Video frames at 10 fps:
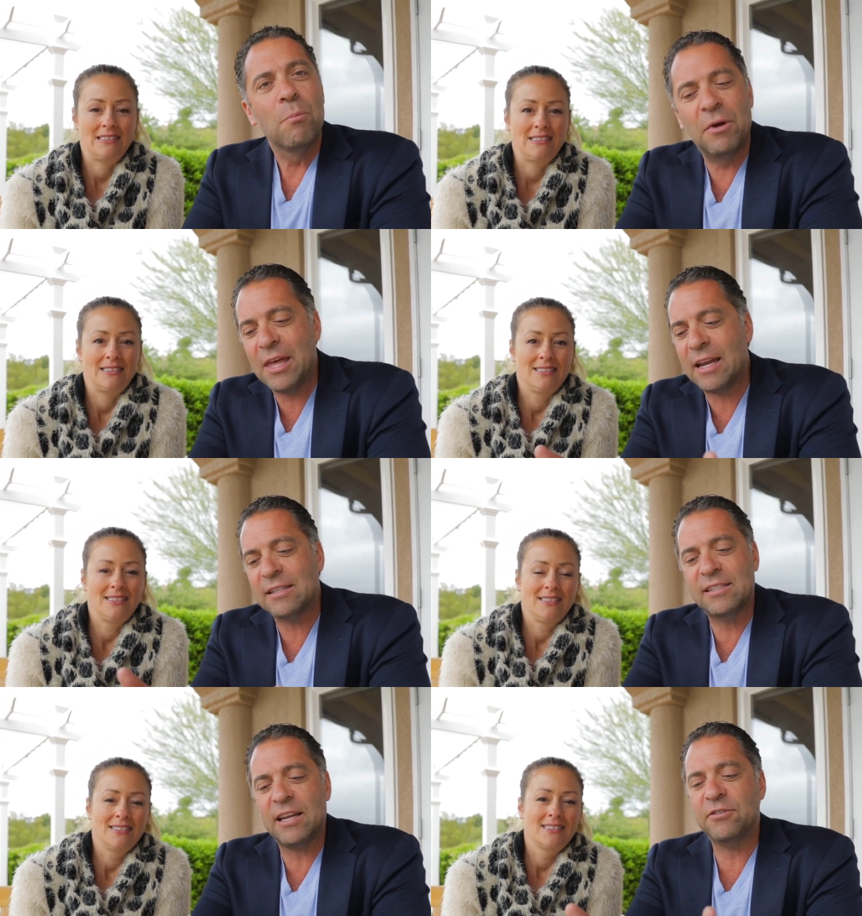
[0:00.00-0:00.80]
Speaker 1: But then
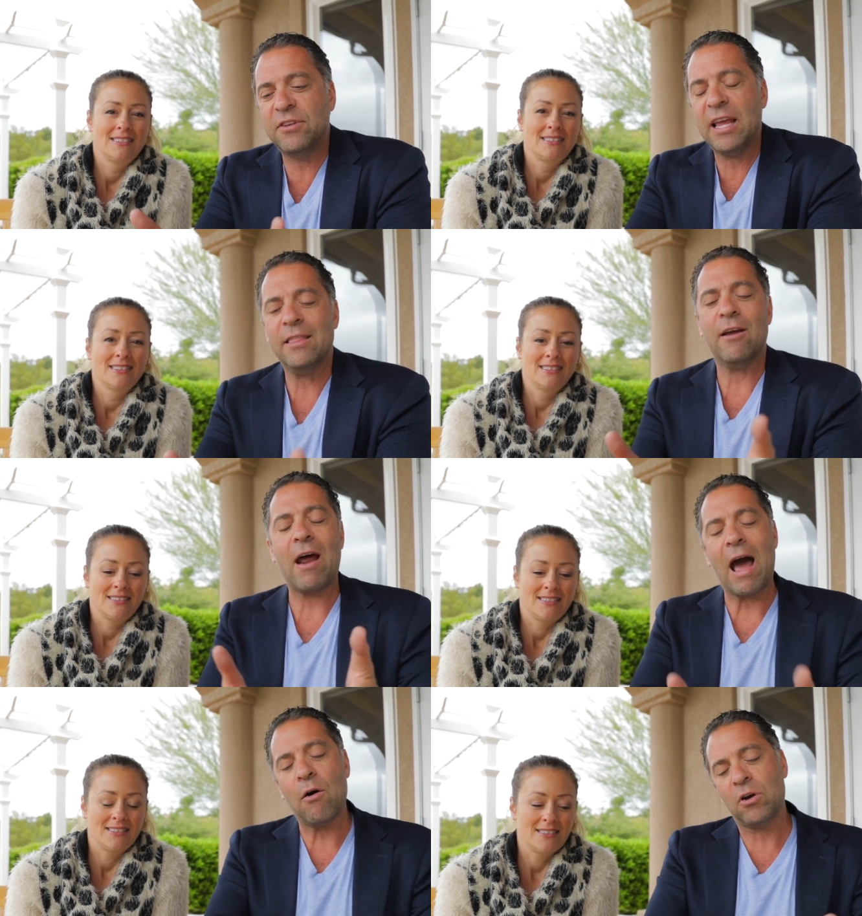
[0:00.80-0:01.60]
instead of saying
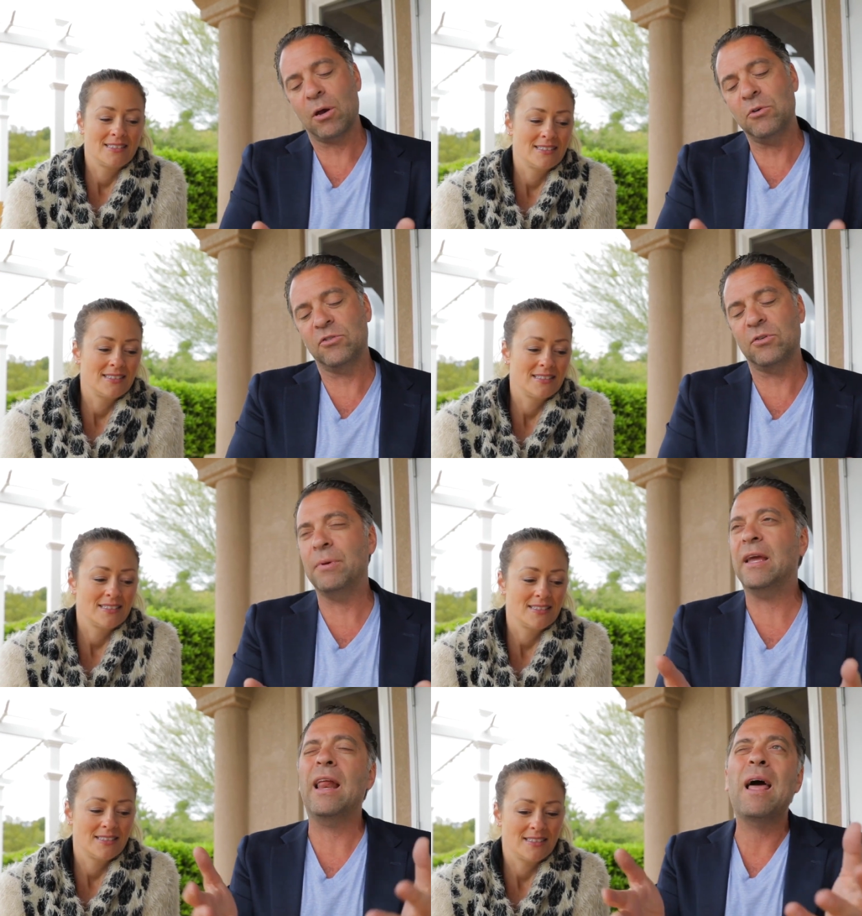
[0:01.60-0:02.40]
their outcome used to
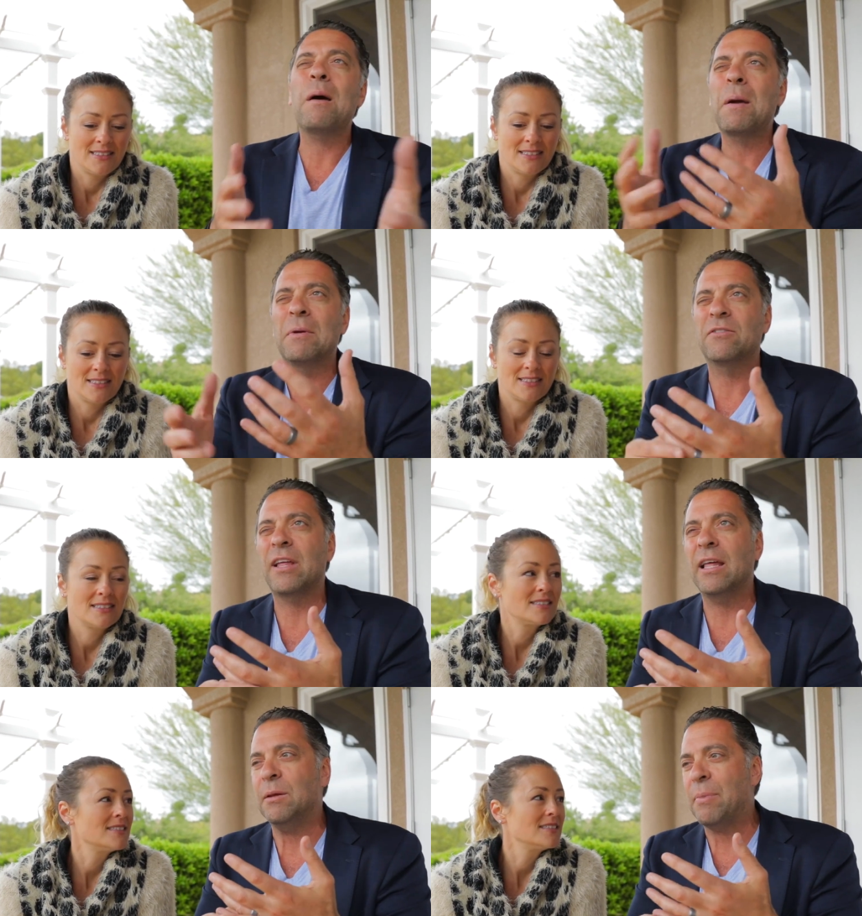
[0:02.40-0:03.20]
be, and I might be
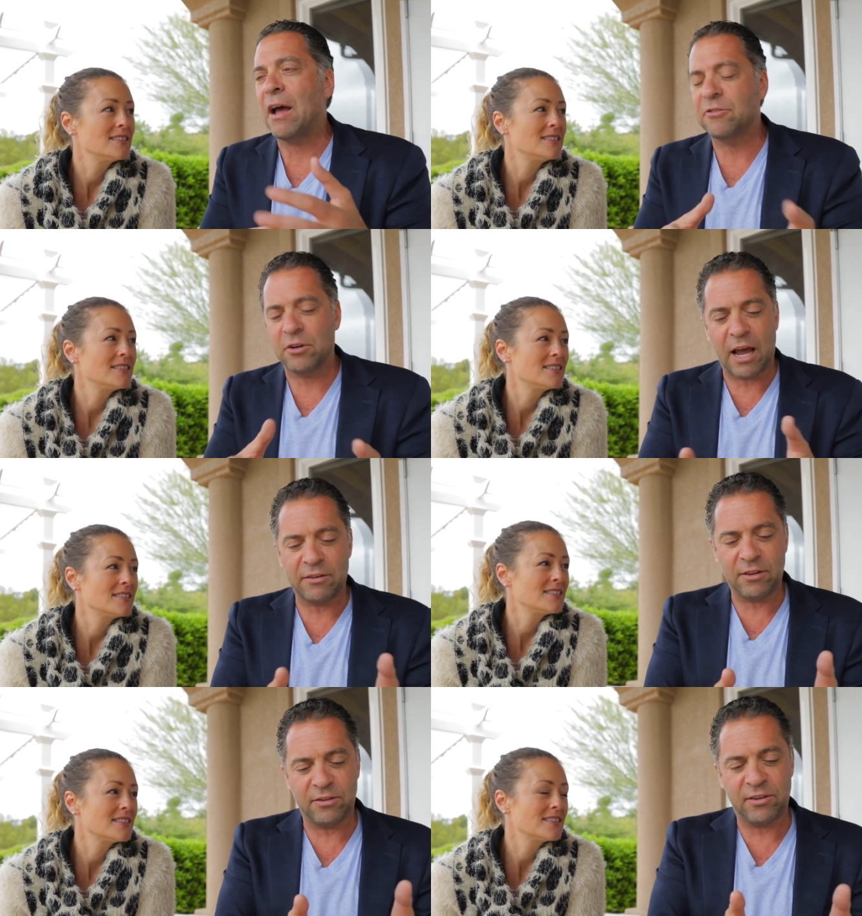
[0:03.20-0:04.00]
slightly
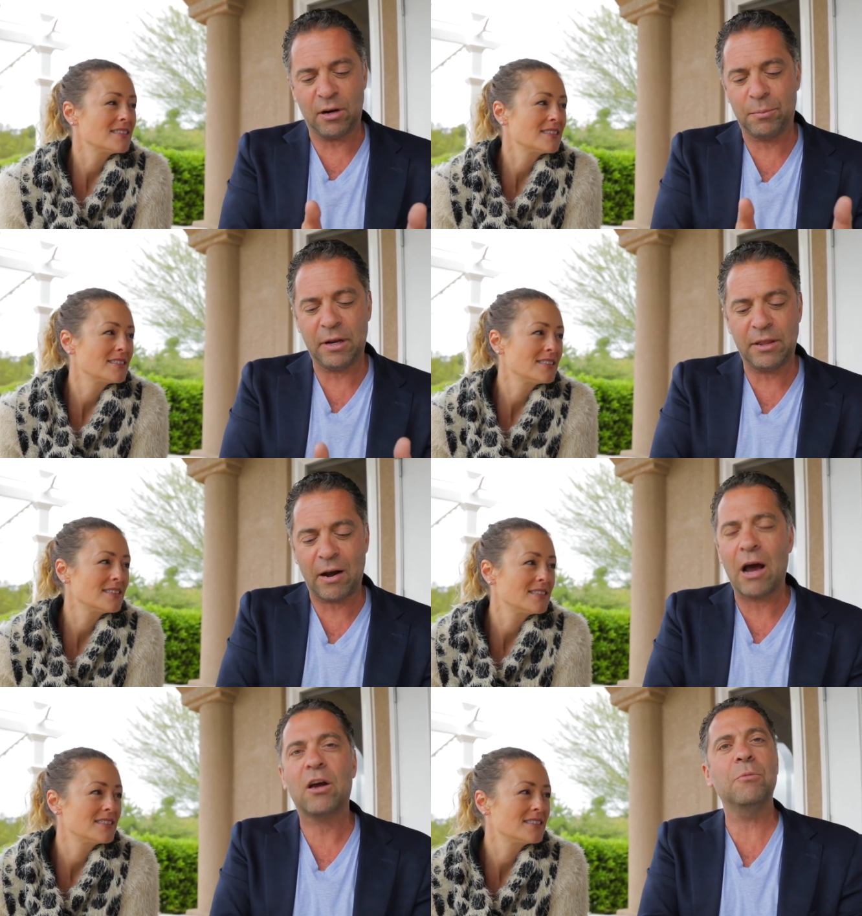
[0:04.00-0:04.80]
bastardizing this here, but
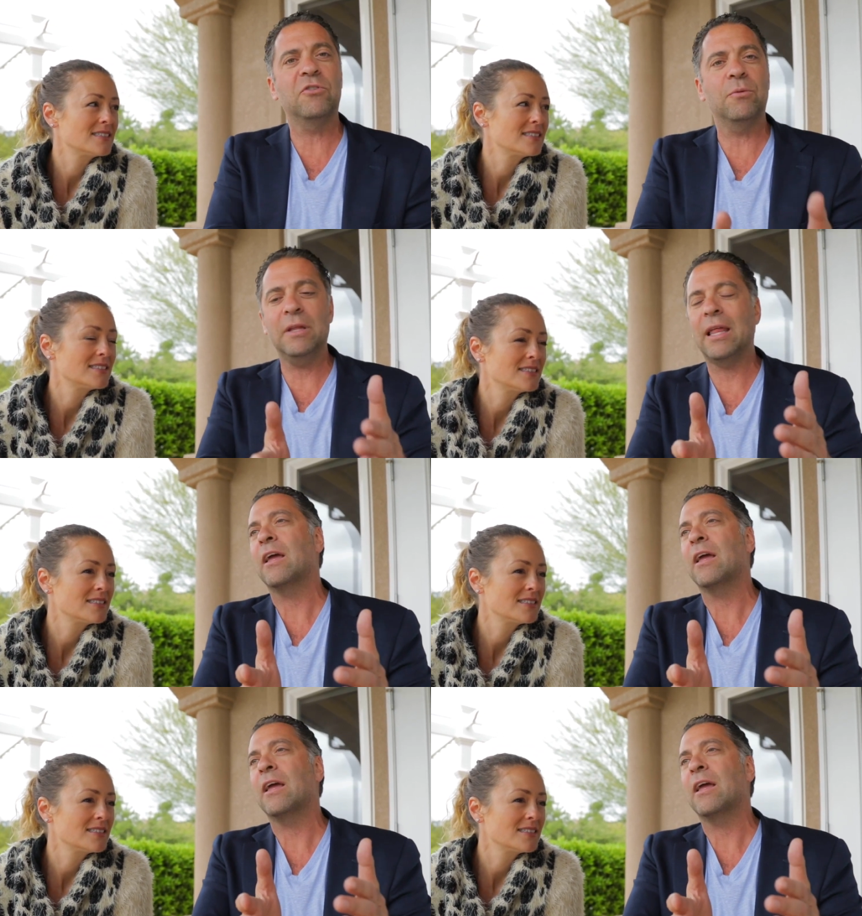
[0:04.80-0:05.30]
their outcome used to be